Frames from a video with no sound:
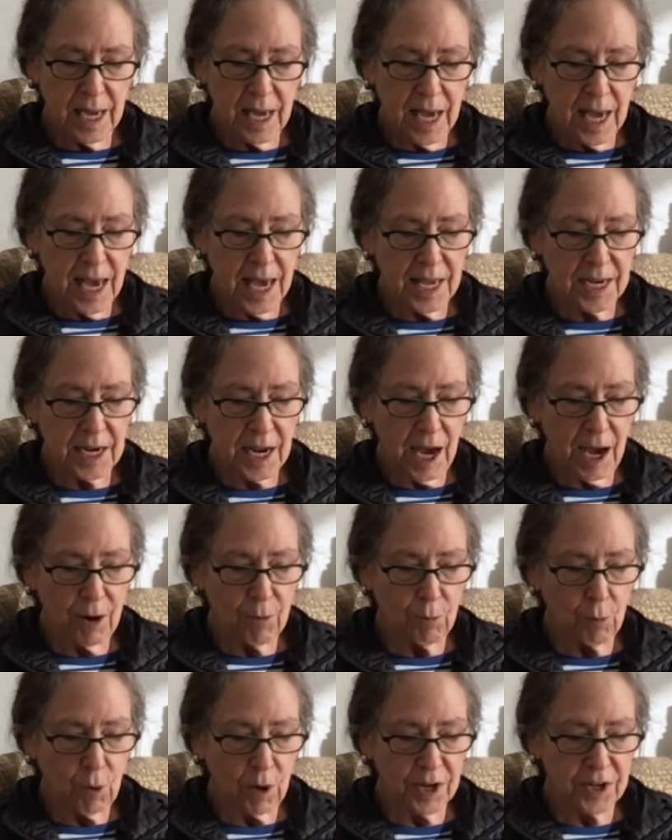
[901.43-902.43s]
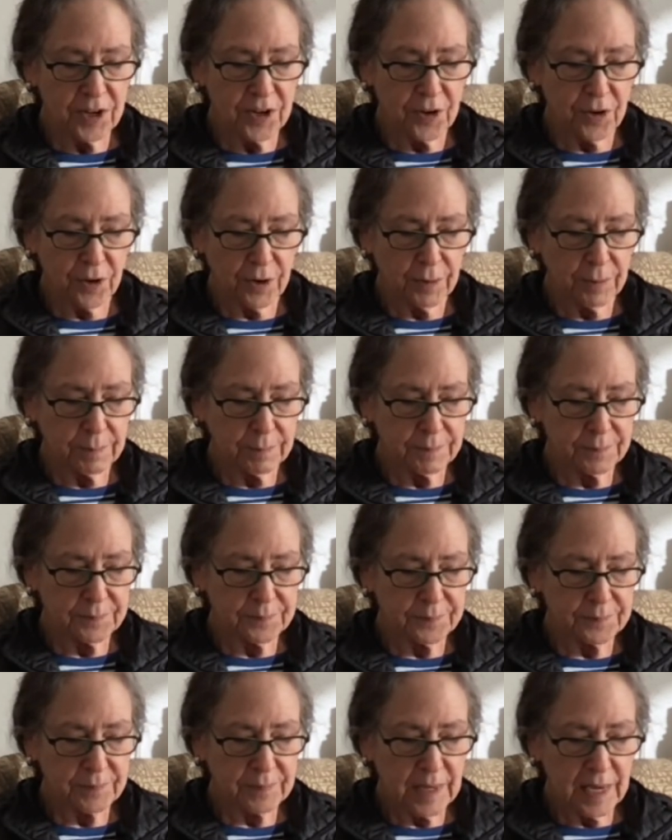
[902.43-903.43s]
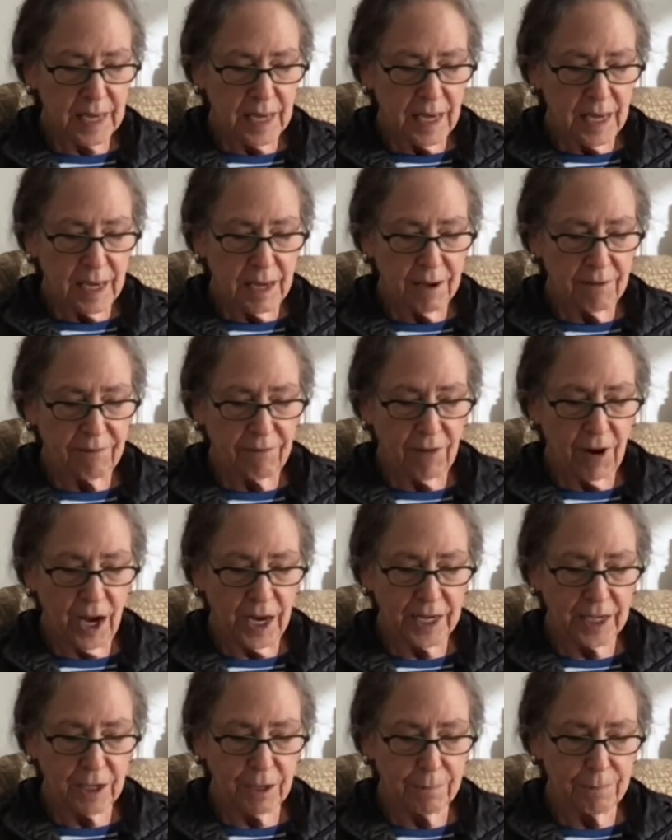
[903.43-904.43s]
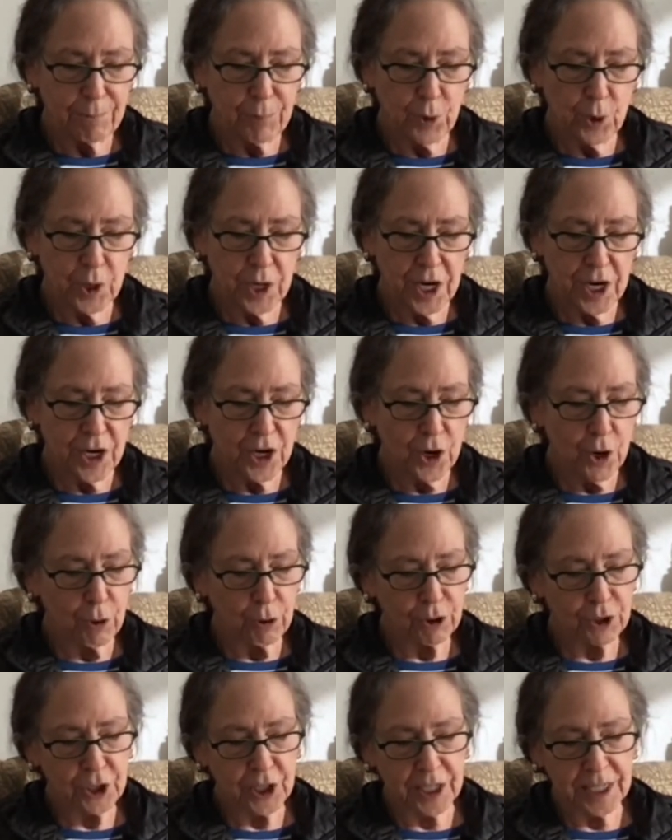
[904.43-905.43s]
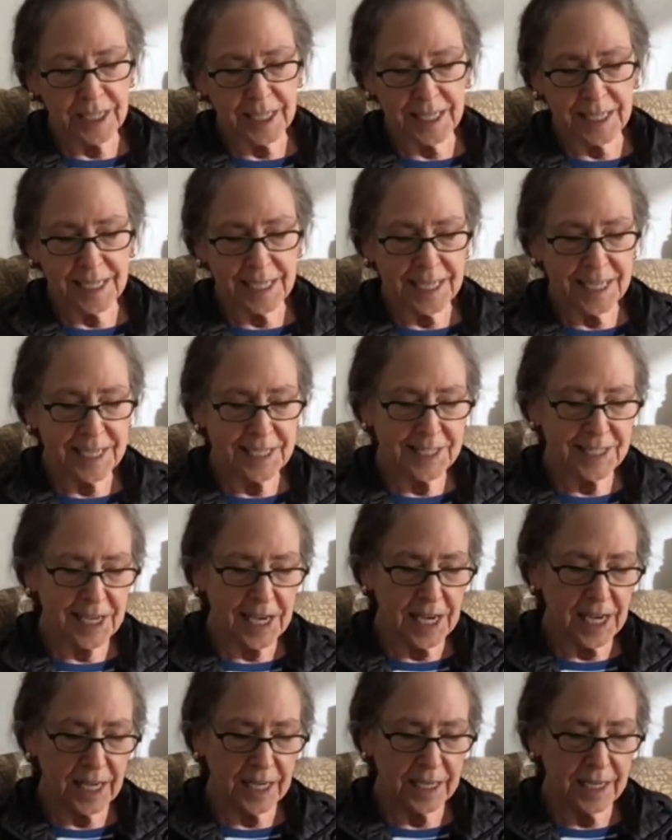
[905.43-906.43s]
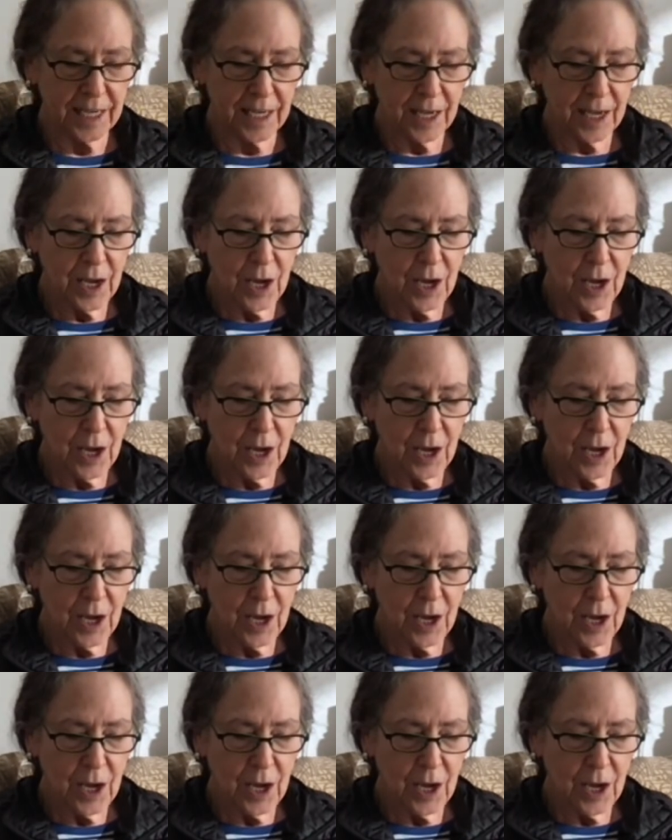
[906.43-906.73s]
and I wonder if I could put a notion in his head.